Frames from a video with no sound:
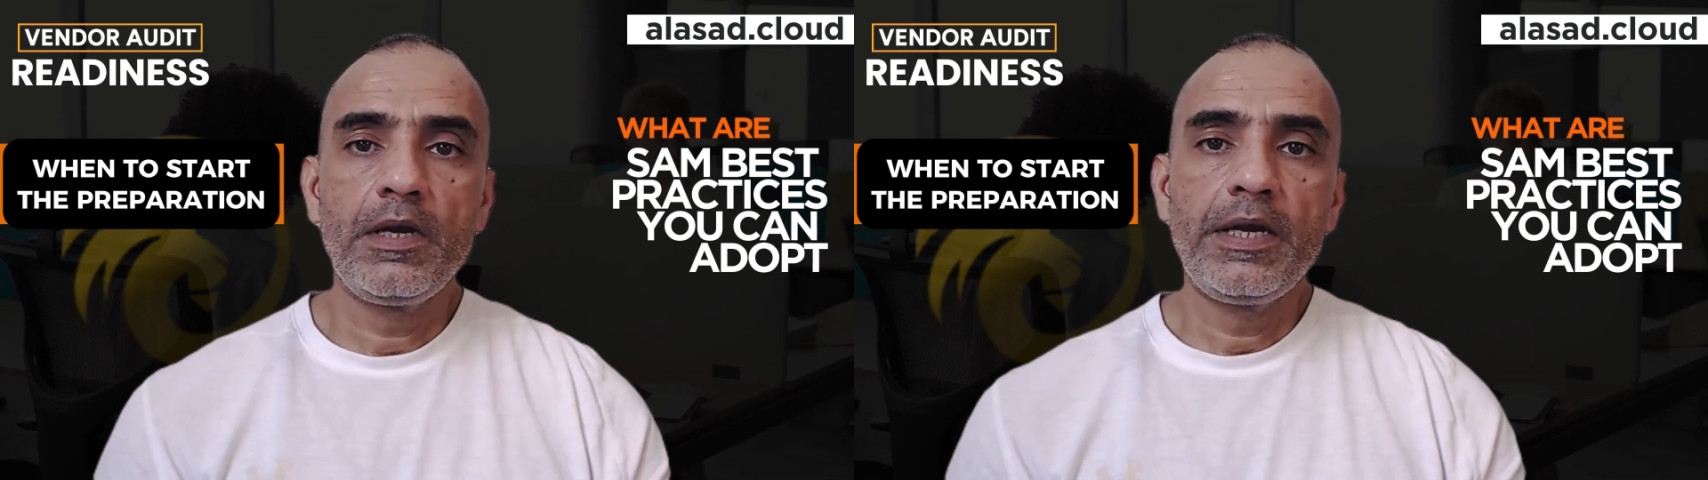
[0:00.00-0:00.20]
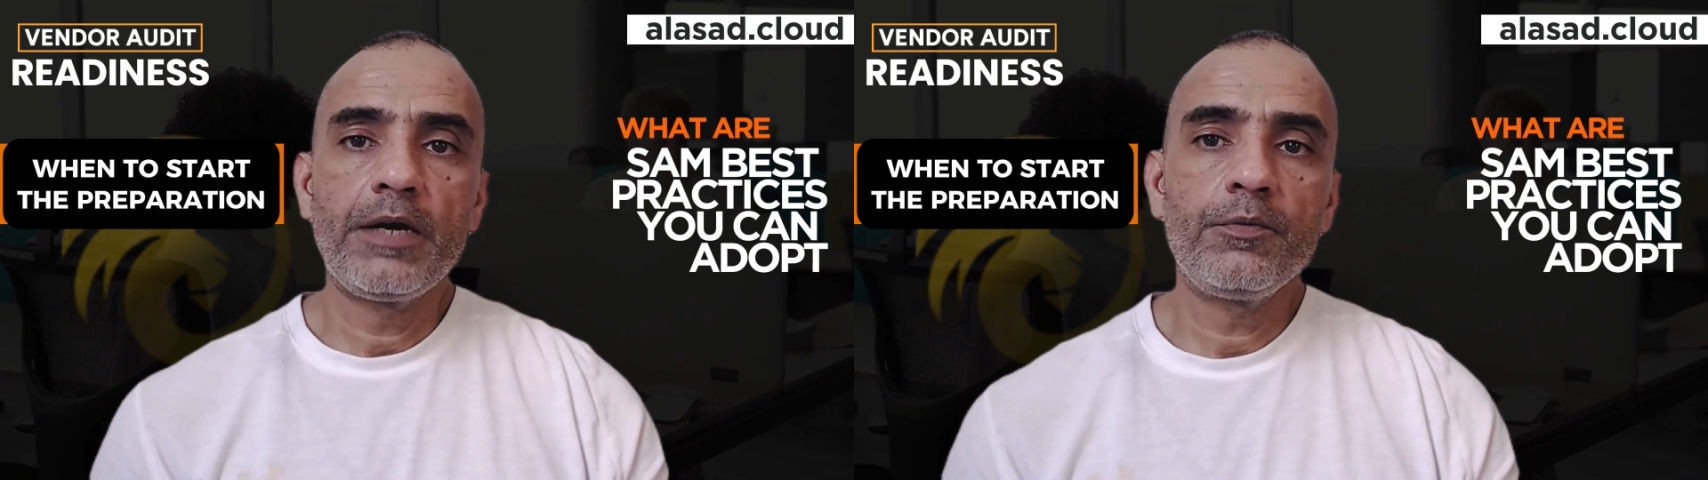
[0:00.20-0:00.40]

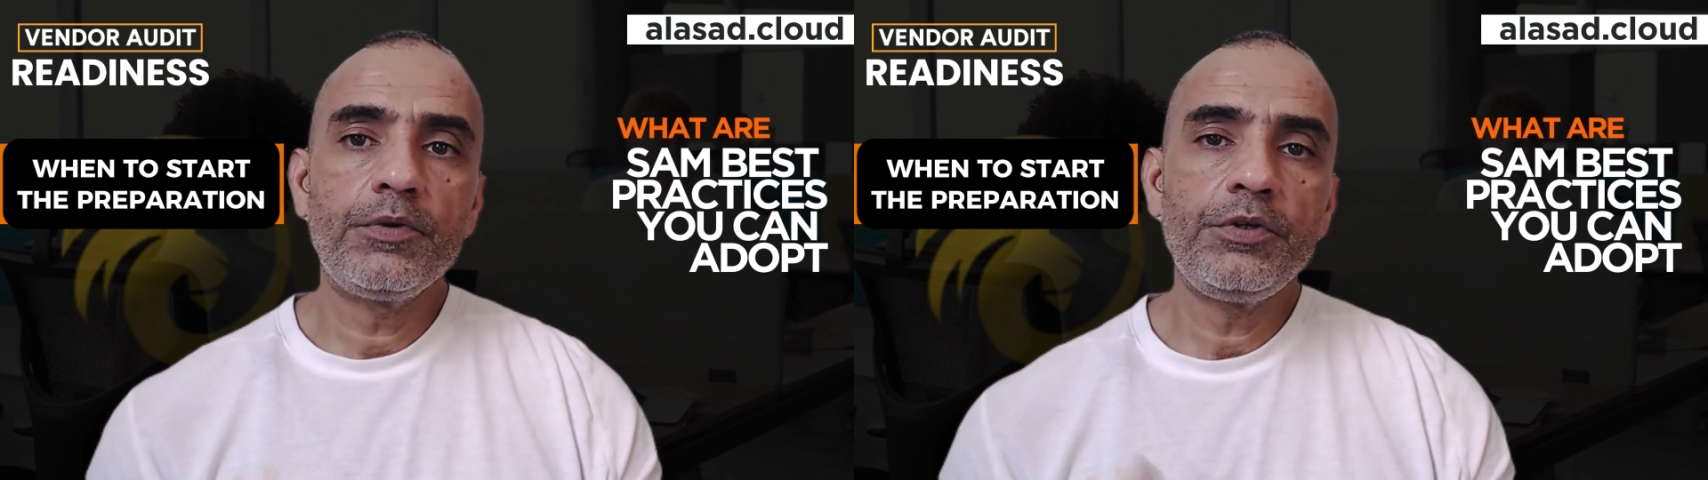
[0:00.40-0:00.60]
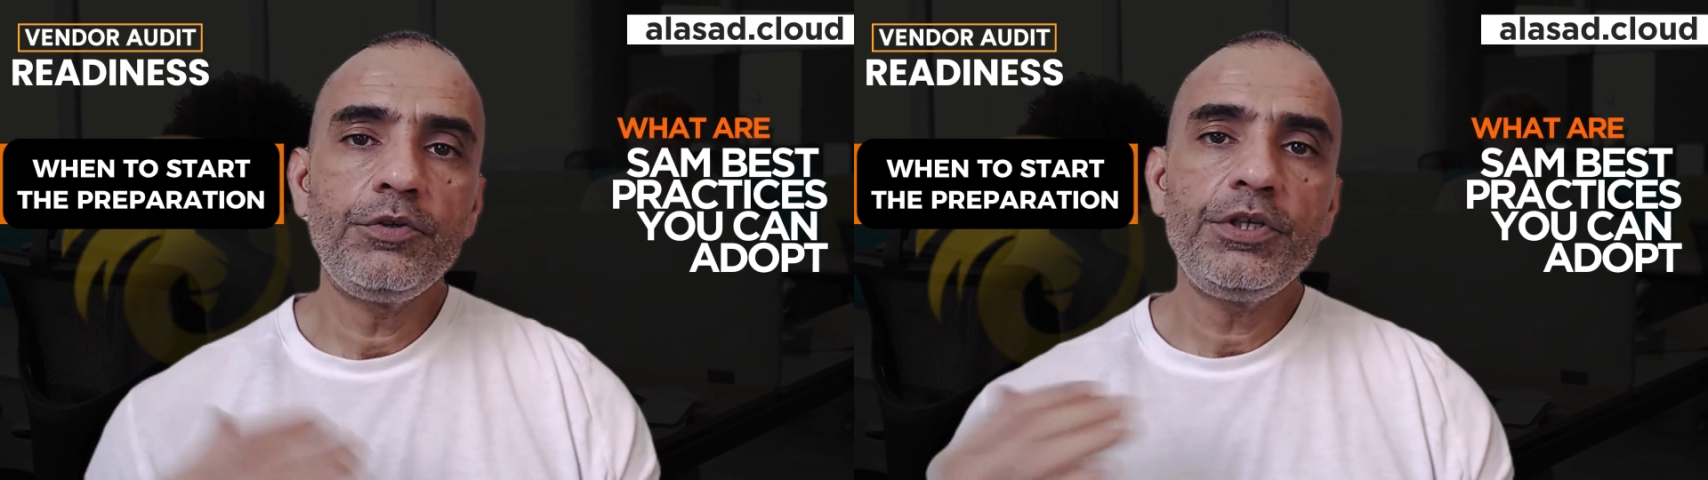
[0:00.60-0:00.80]
Now,
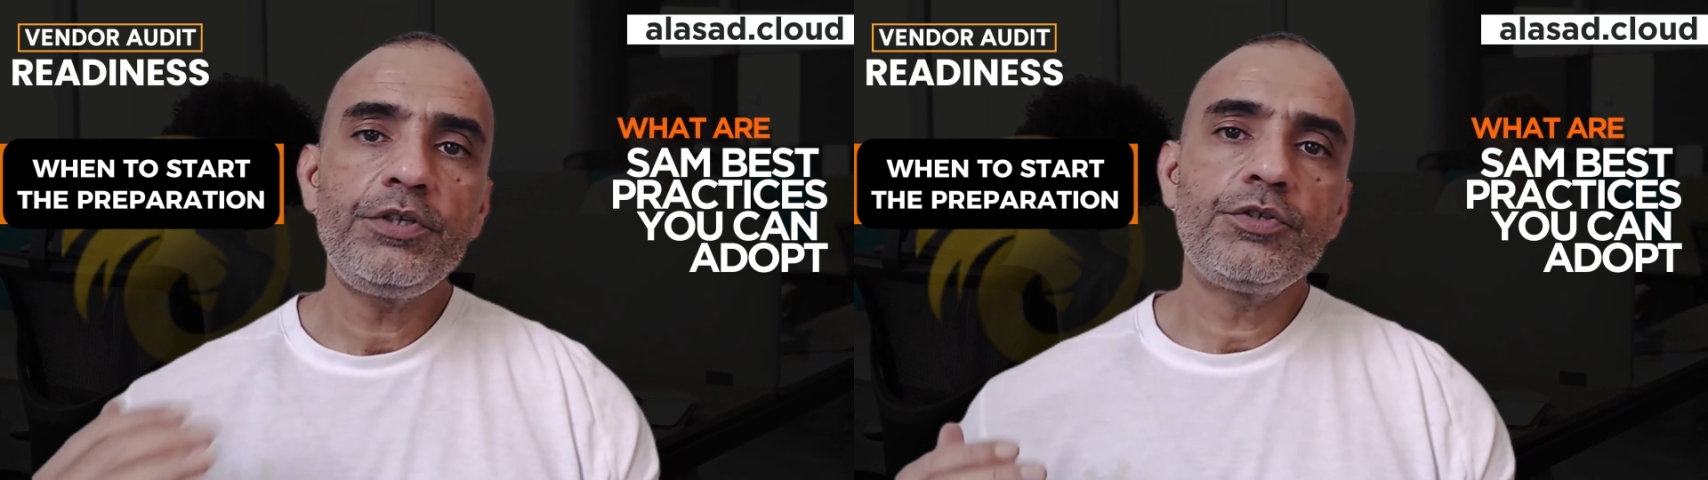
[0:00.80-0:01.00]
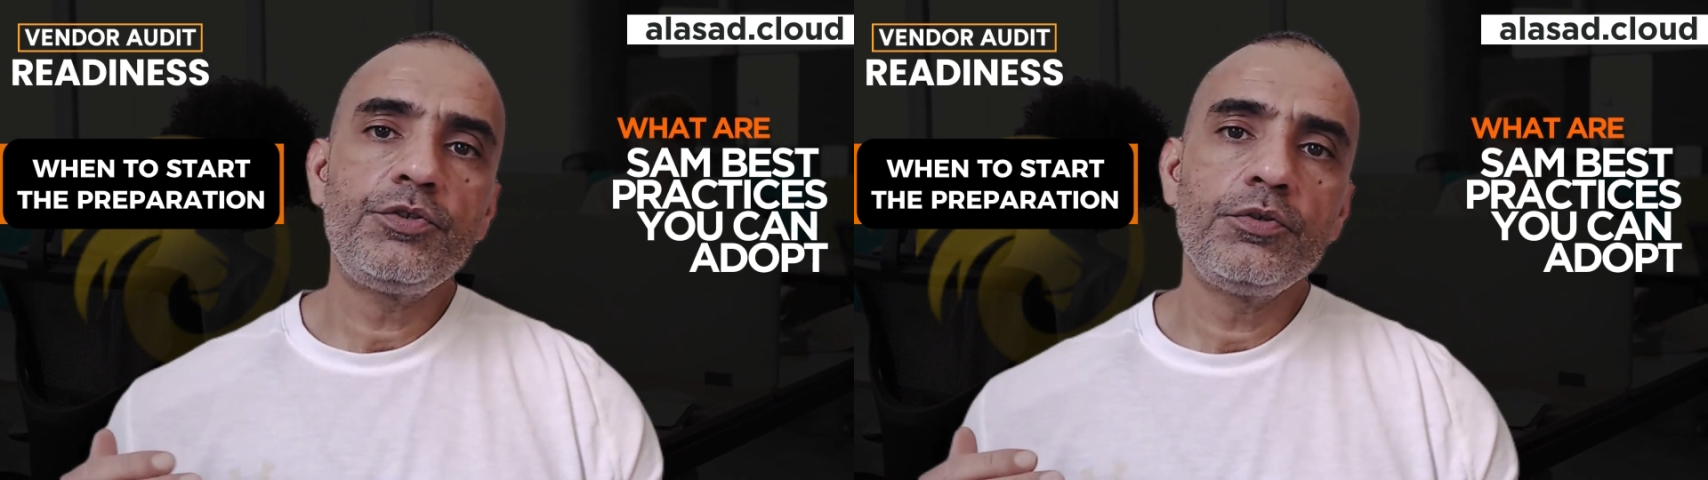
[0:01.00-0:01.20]
you
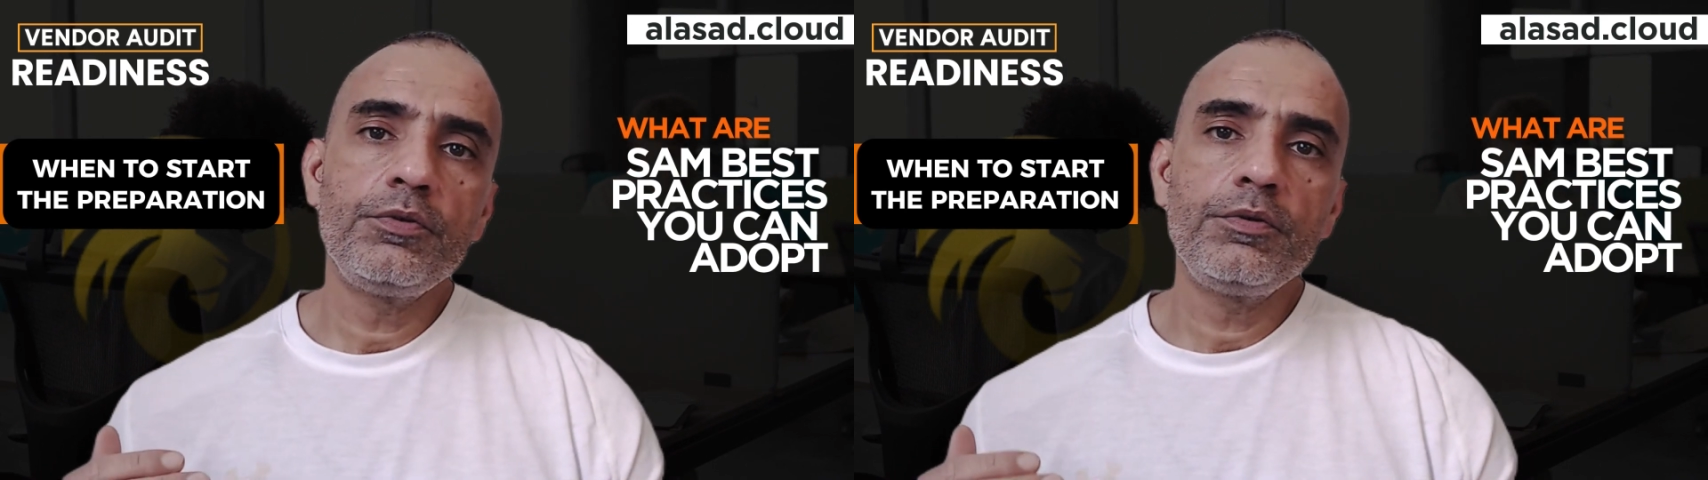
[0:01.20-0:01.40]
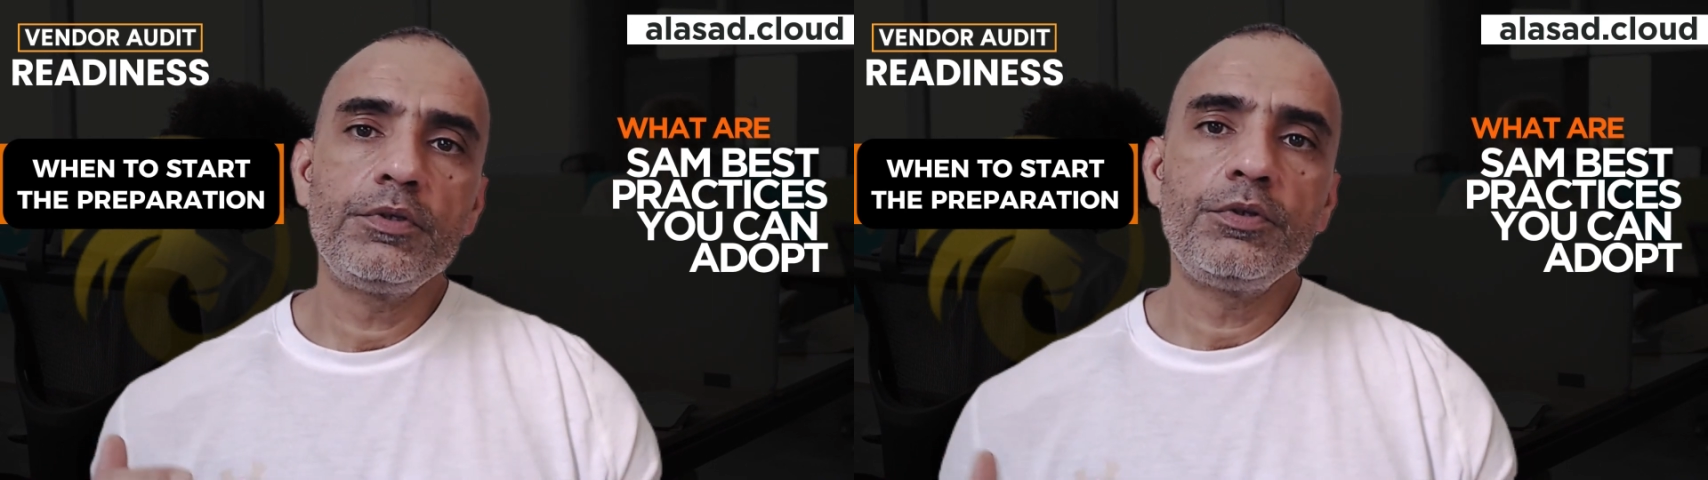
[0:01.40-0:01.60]
need to
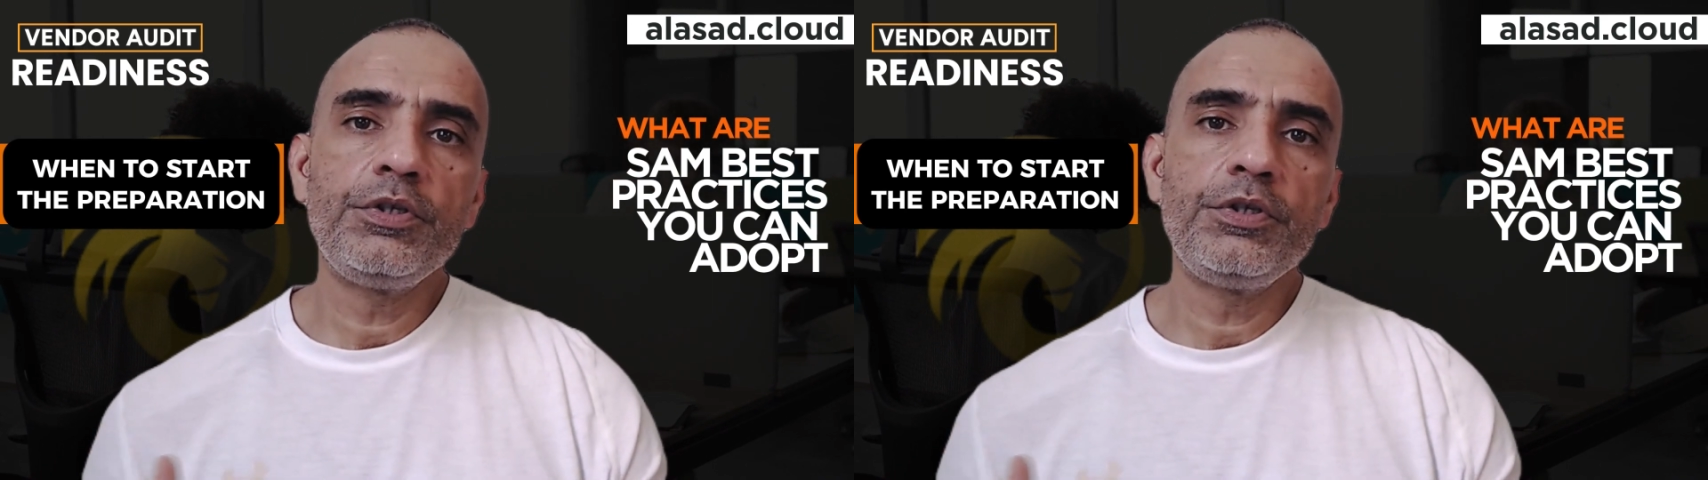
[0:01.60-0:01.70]
do